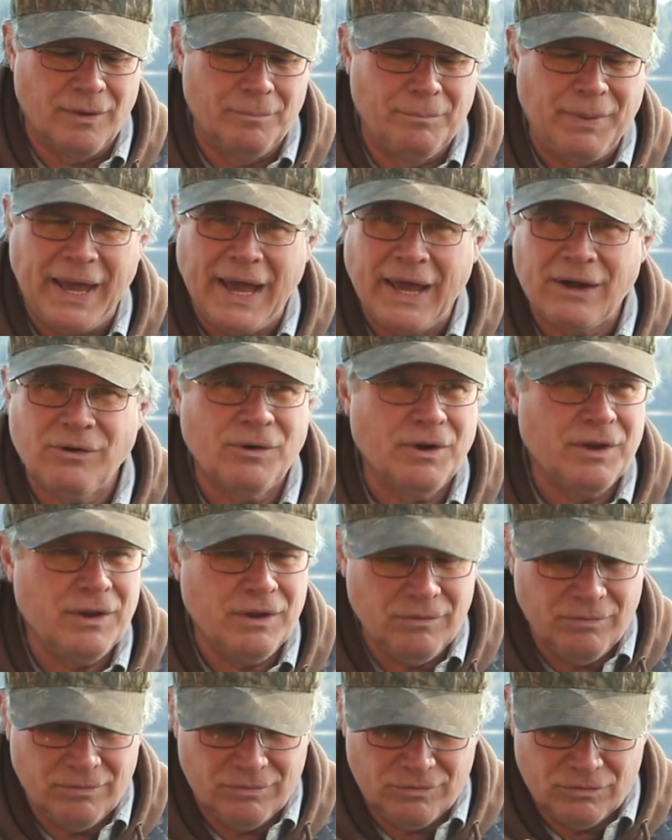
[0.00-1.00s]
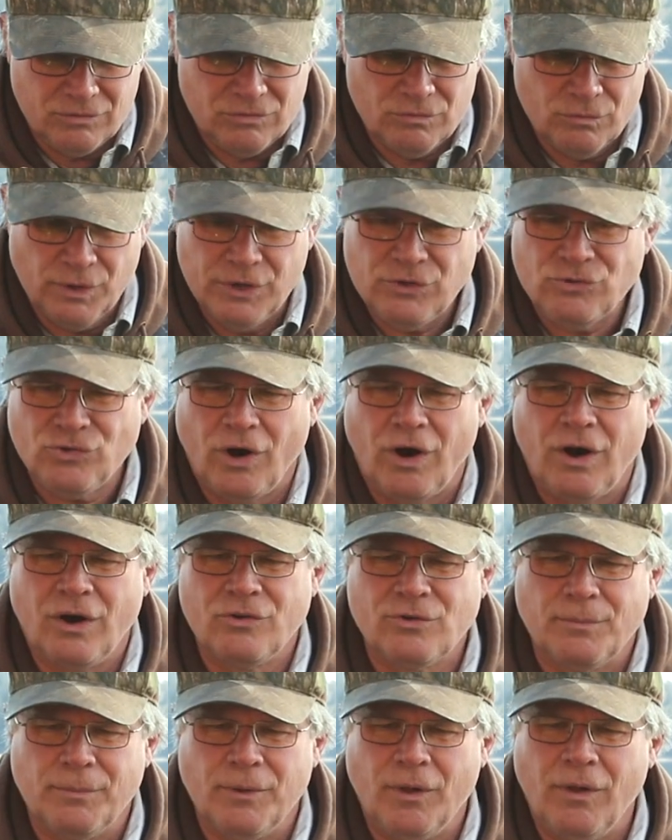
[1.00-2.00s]
battery
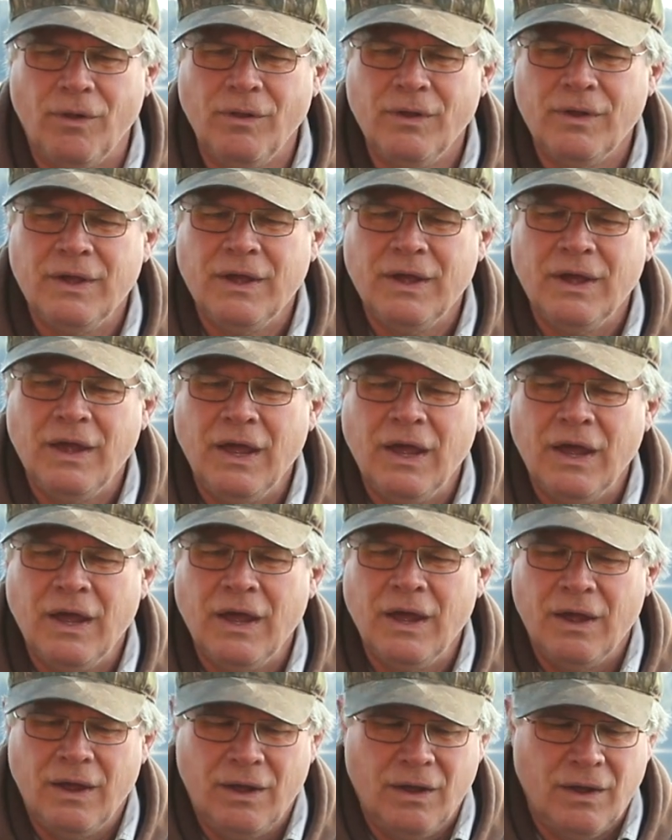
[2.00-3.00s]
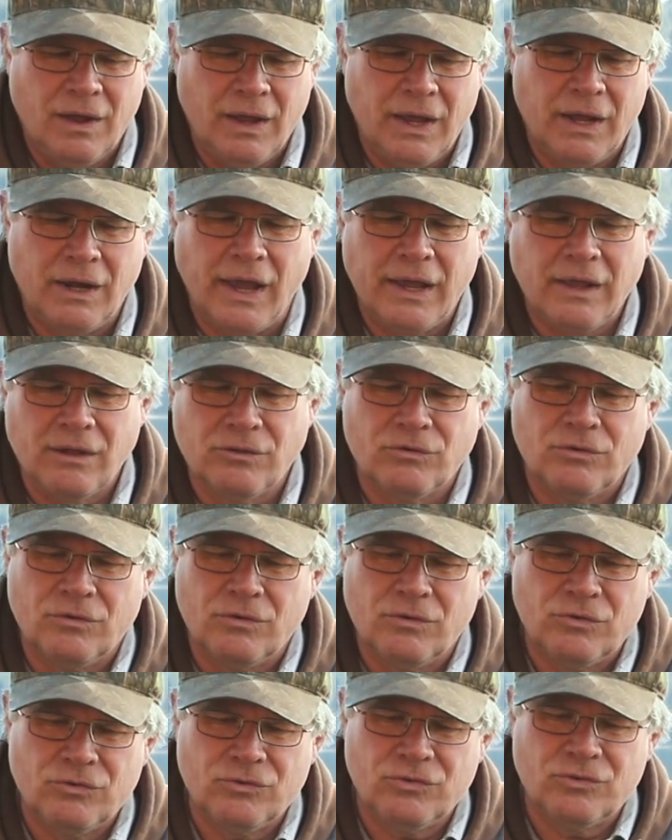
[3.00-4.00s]
rechargeable, and I can
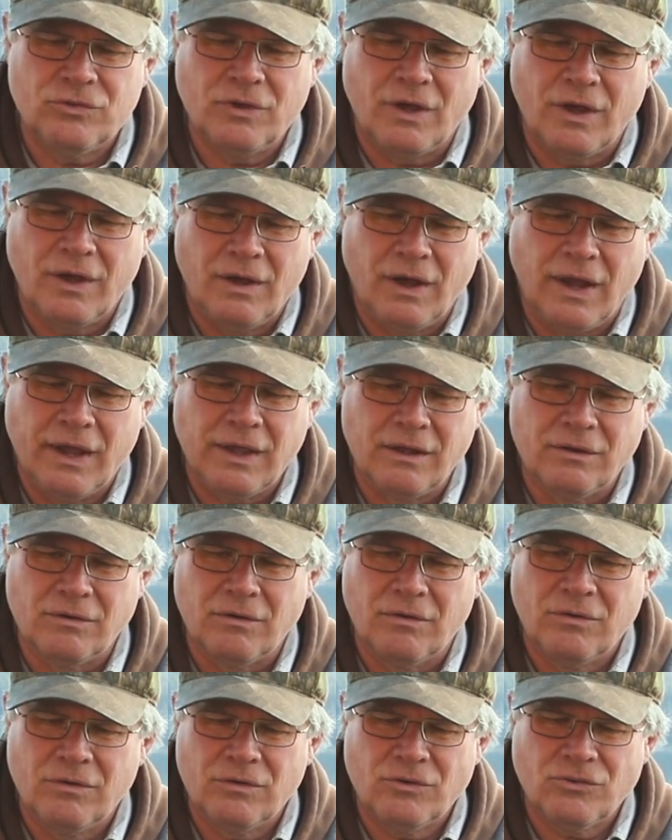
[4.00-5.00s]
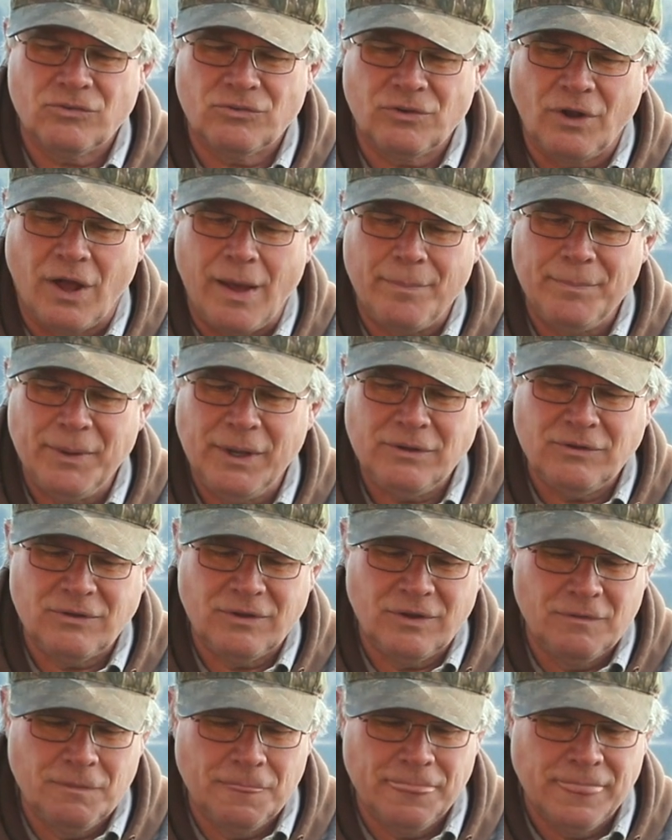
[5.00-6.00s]
stop it.
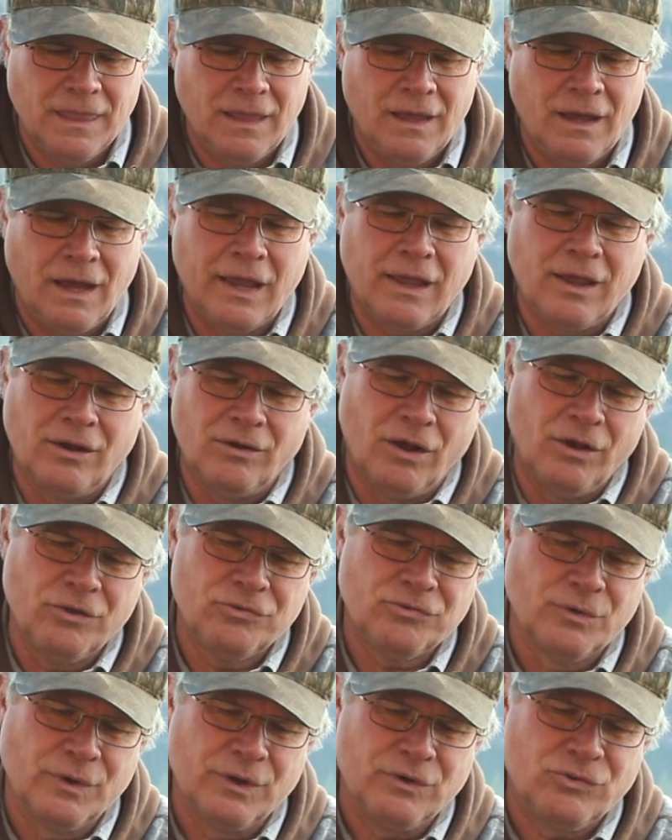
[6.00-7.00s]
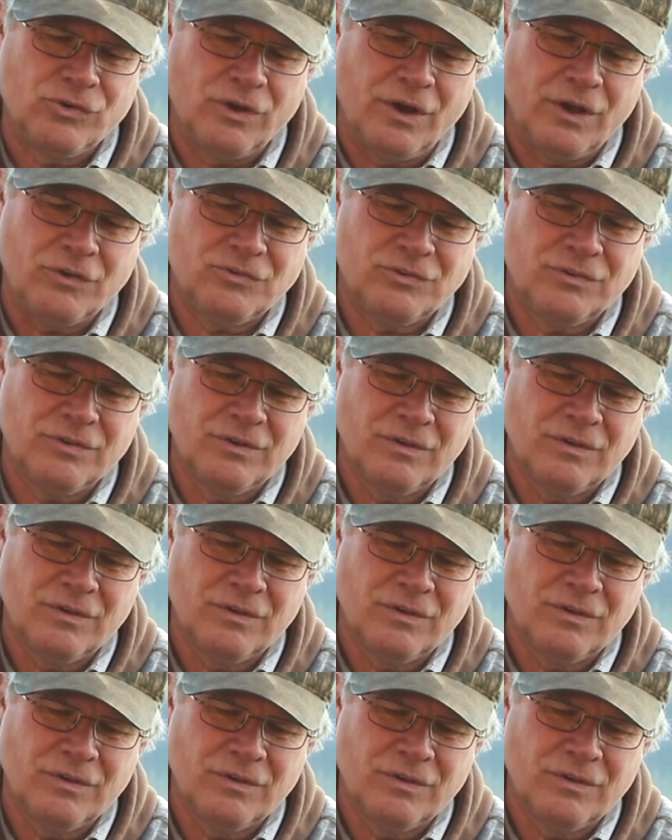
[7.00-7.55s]
I can also adjust.